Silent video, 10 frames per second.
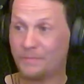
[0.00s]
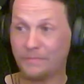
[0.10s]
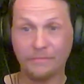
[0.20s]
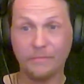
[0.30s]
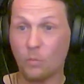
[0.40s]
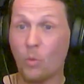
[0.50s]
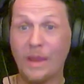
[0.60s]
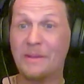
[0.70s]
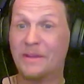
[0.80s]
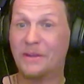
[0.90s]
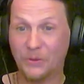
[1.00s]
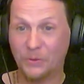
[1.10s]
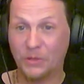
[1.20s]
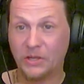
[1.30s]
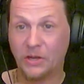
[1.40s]
way bigger than we
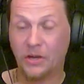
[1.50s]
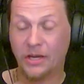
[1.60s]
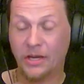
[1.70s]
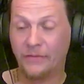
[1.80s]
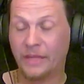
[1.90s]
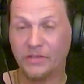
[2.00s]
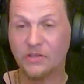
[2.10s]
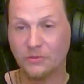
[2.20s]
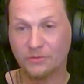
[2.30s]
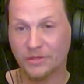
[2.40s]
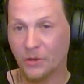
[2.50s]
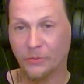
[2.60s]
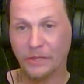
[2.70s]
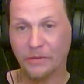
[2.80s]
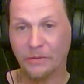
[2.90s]
are, and they just took, they were
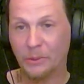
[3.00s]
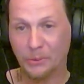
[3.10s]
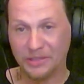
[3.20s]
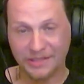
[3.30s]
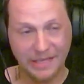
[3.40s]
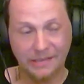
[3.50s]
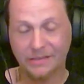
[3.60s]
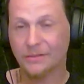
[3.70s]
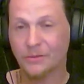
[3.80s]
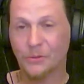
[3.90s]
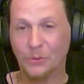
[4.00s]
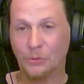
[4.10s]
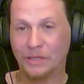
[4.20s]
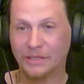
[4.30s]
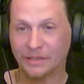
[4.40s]
able to take us under their wing
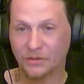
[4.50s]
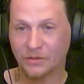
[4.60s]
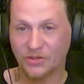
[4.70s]
and just